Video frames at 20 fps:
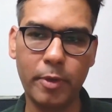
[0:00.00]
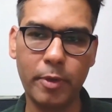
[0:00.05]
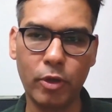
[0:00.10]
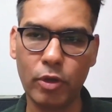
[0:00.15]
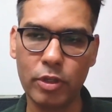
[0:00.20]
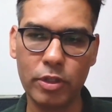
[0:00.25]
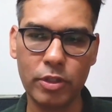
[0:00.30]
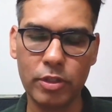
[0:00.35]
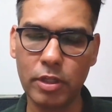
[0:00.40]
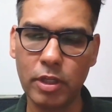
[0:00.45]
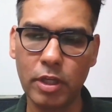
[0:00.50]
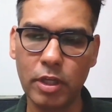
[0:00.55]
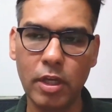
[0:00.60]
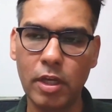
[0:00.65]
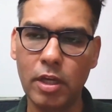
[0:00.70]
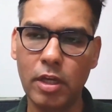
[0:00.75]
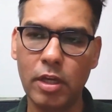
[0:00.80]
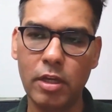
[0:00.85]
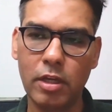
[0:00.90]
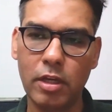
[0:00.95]
because,
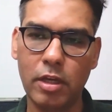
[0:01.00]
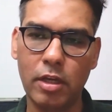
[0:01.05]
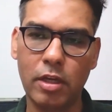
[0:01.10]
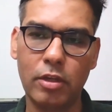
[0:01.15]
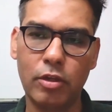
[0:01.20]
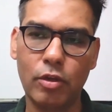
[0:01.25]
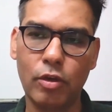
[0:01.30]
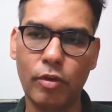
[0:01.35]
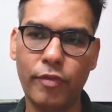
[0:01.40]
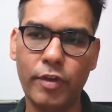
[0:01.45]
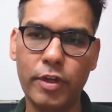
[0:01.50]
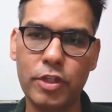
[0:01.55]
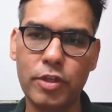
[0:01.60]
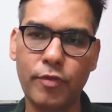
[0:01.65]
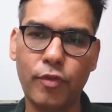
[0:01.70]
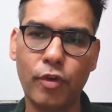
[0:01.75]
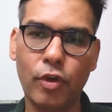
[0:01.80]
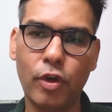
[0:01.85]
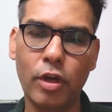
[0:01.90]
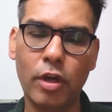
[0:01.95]
first
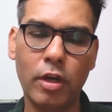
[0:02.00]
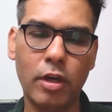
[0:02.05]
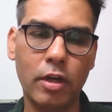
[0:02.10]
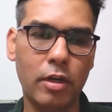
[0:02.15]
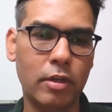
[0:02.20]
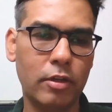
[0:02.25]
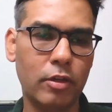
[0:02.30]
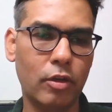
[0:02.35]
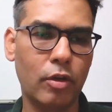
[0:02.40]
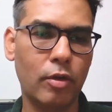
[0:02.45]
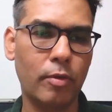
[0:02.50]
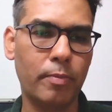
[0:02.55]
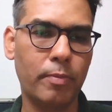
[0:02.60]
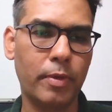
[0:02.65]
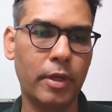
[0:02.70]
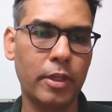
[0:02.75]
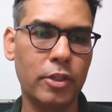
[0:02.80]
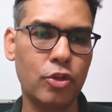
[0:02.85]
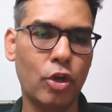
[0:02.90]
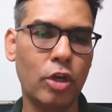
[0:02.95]
of all,
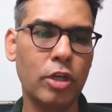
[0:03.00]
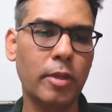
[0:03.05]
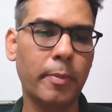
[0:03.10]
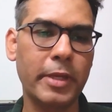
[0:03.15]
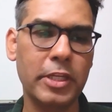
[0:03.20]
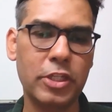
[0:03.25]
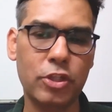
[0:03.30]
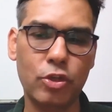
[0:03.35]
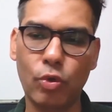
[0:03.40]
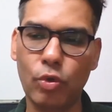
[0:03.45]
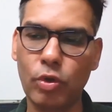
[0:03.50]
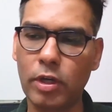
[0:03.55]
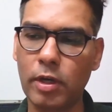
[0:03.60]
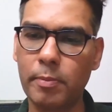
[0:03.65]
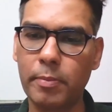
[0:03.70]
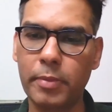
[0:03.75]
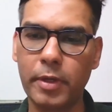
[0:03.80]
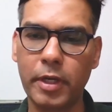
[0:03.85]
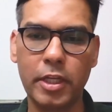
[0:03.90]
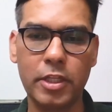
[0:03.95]
it's not the best known
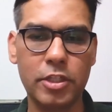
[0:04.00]
company.